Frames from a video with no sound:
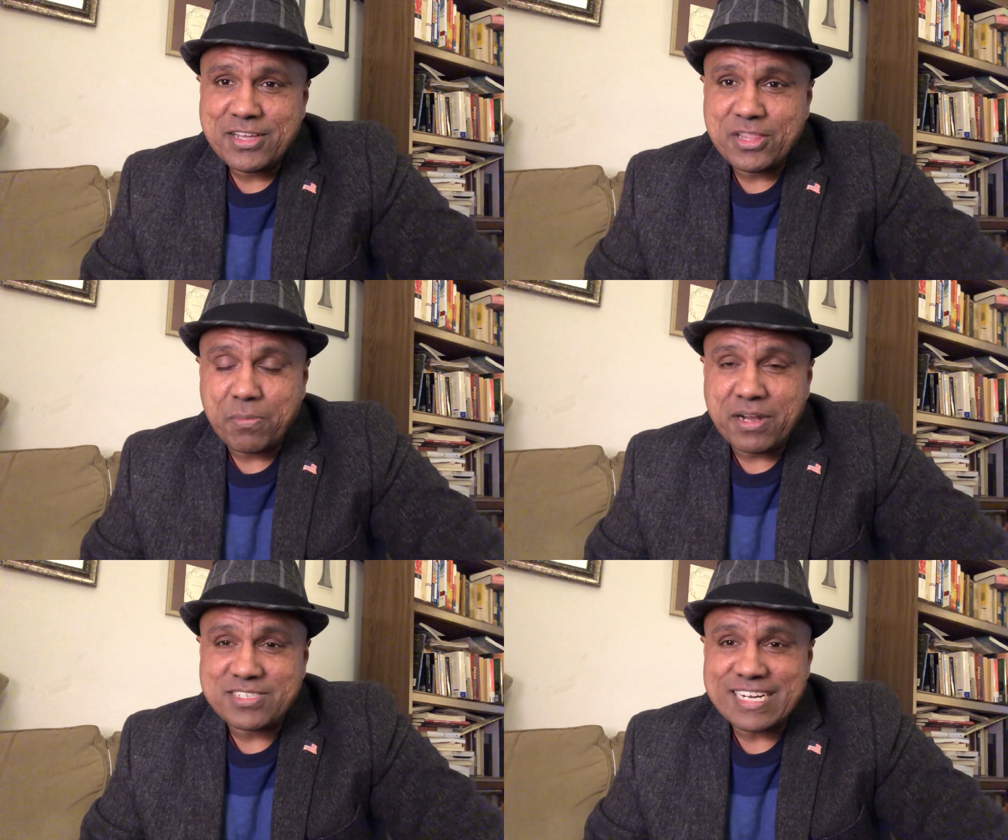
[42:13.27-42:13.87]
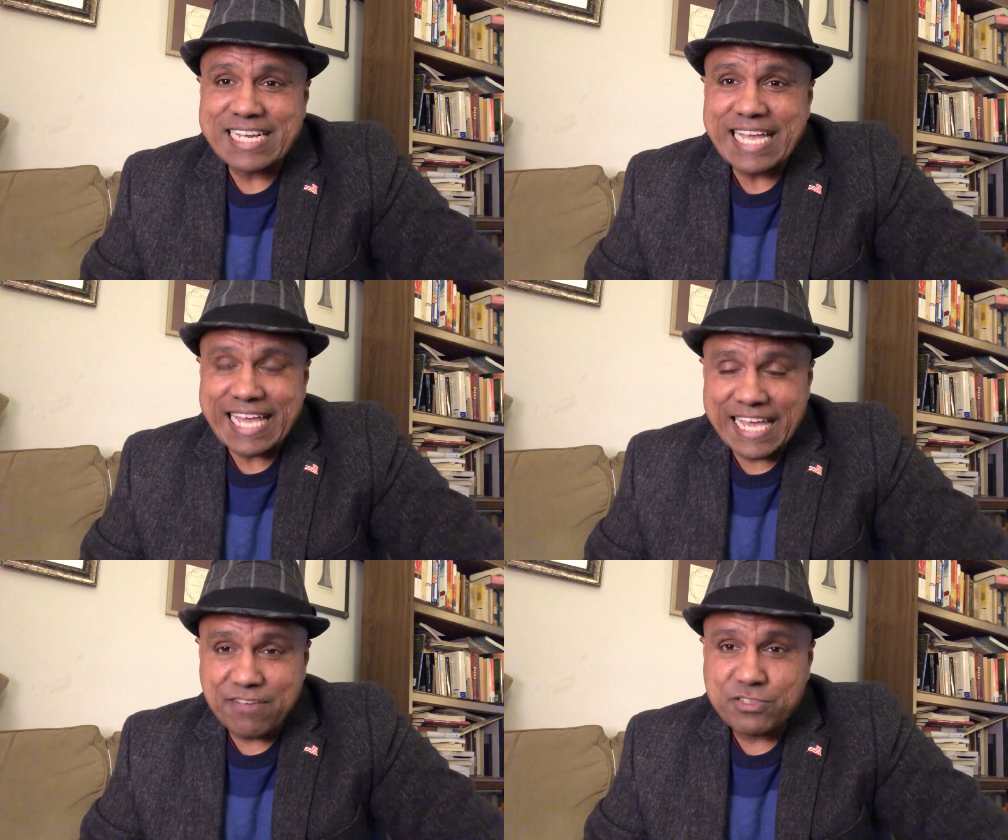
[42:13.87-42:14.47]
the president
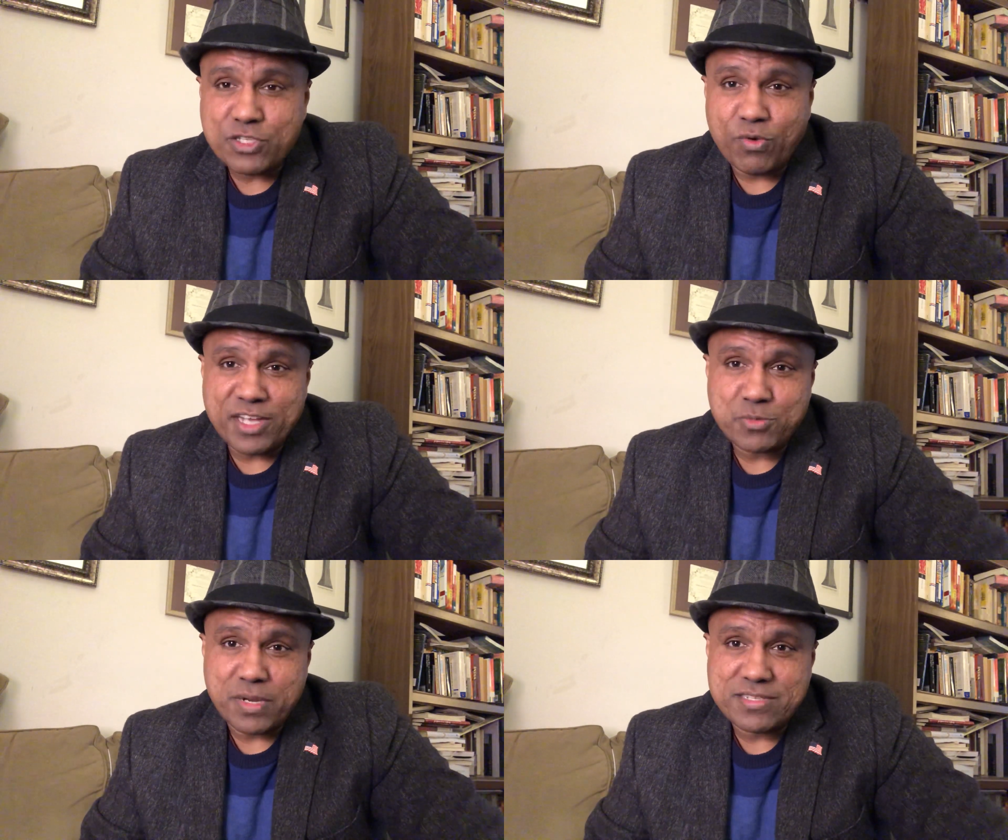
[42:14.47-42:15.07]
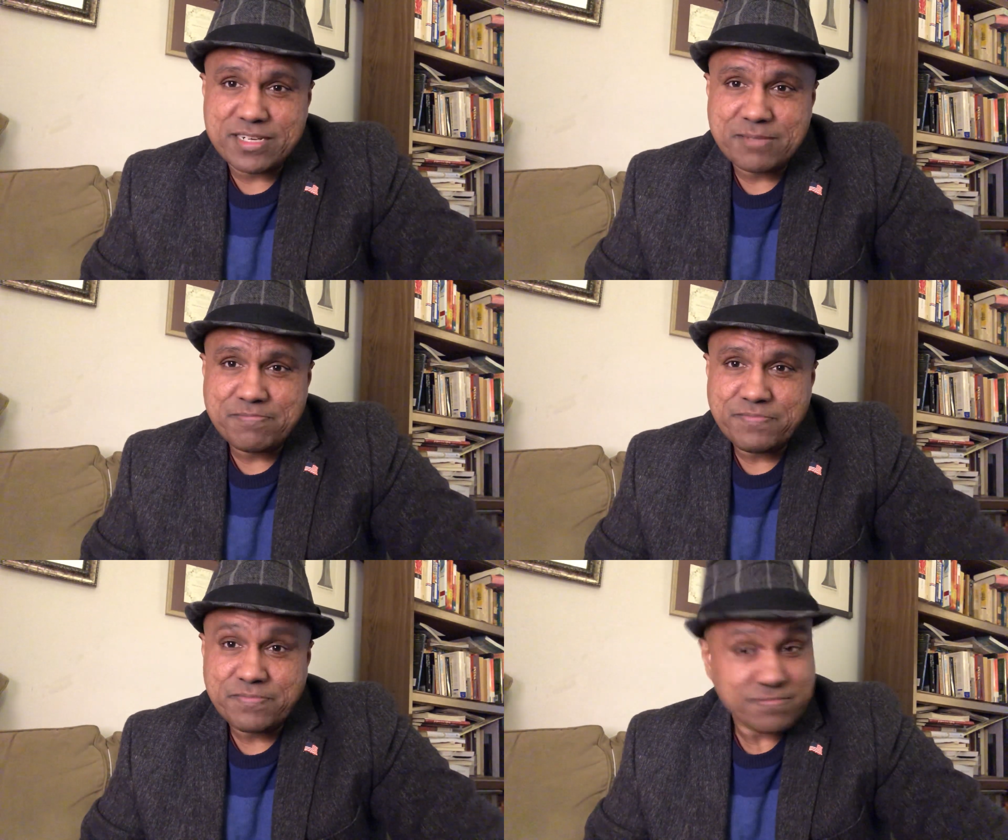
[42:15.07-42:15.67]
gives the vice president.
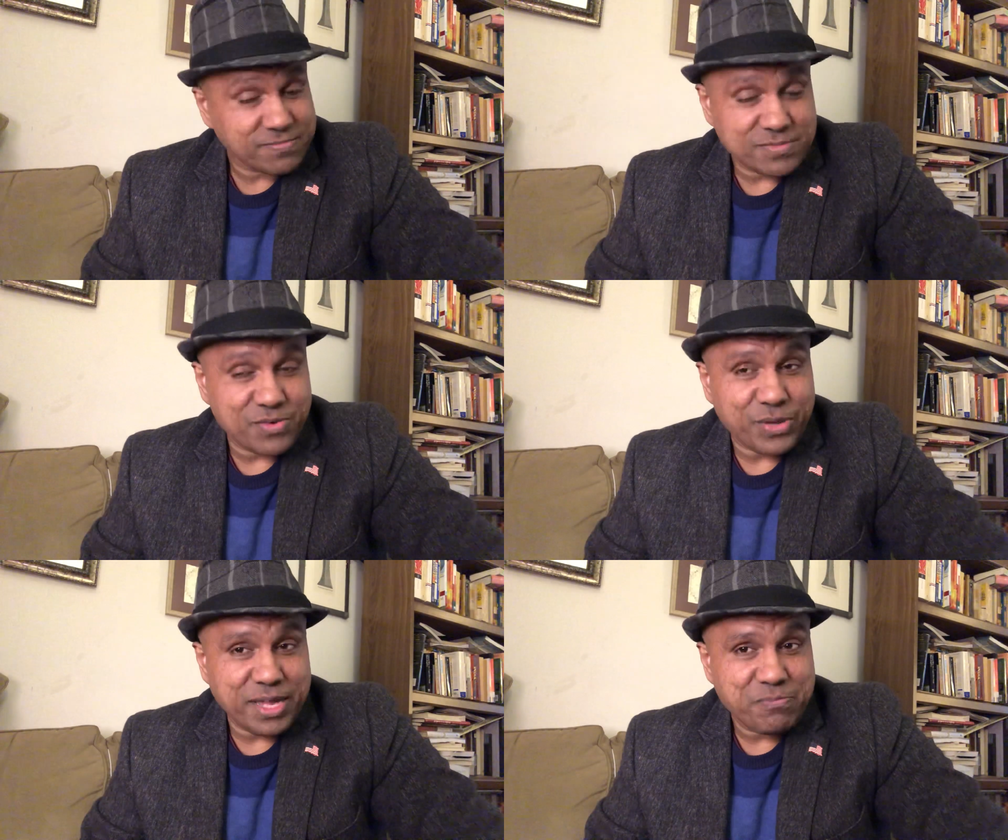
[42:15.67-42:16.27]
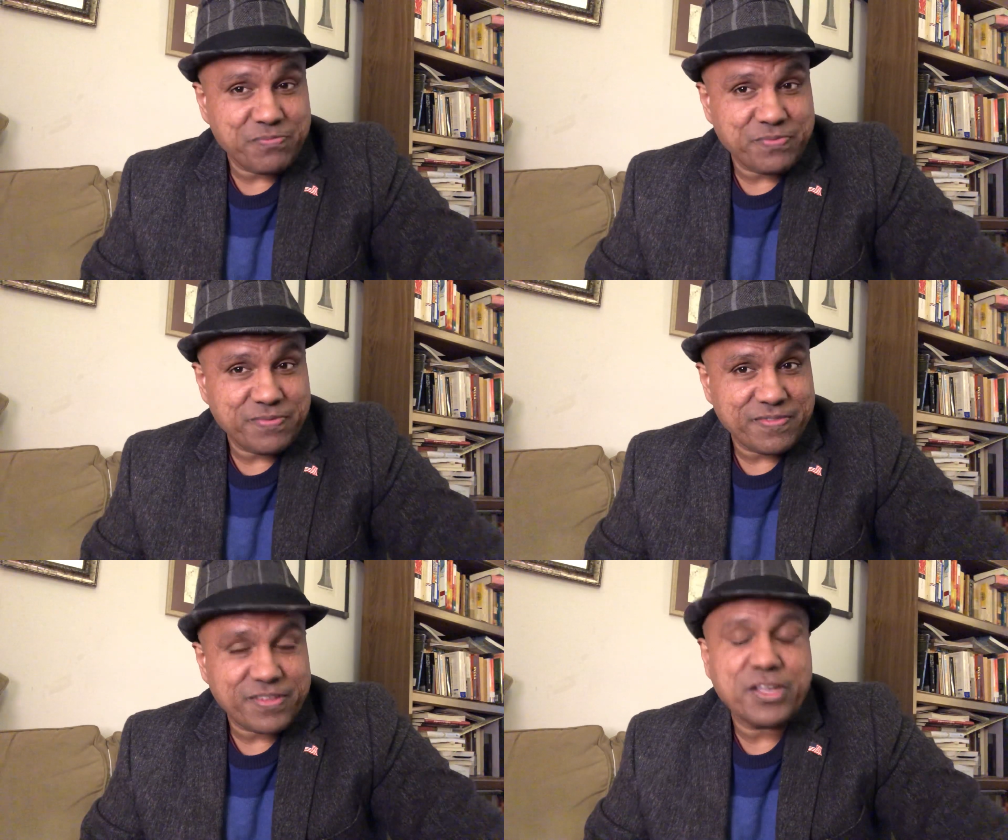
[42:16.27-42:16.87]
Okay,
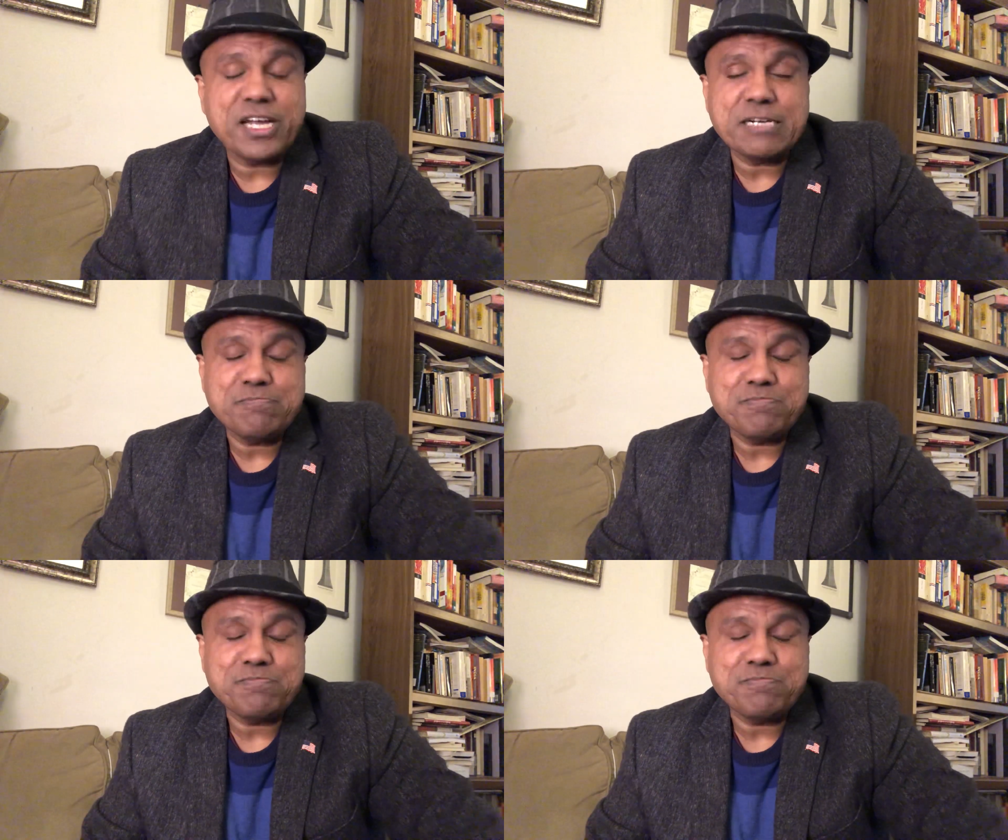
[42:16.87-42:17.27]
good.